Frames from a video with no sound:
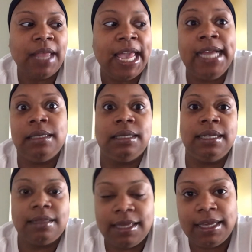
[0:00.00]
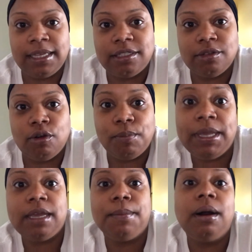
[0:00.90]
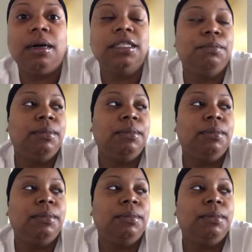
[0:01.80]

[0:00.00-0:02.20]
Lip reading: handling things or being a boss.